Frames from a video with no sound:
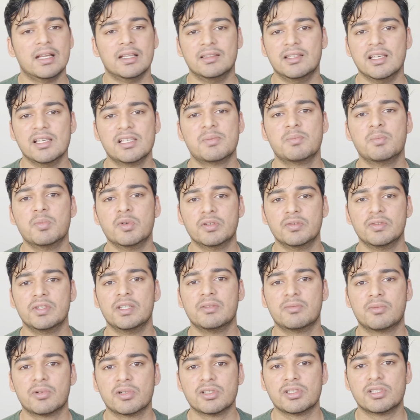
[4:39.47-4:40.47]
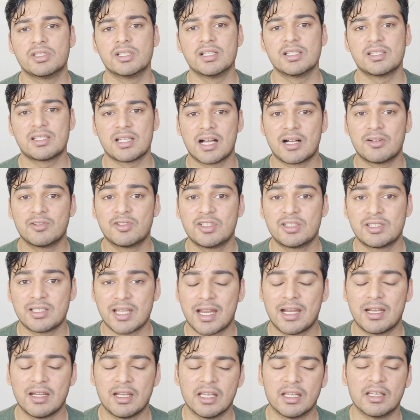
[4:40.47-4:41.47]
This movie was just
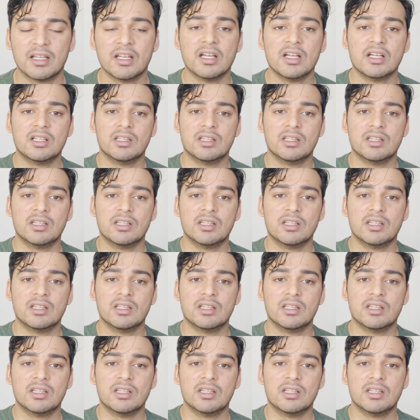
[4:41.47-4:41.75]
outstanding.